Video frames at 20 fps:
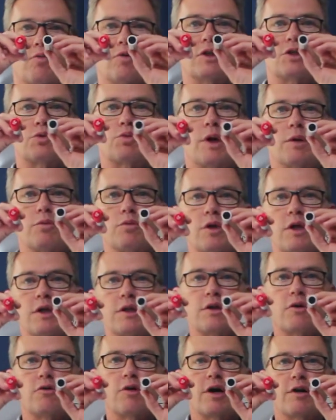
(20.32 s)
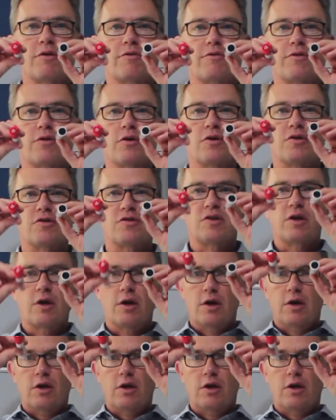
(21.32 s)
Which one will hit the ground first?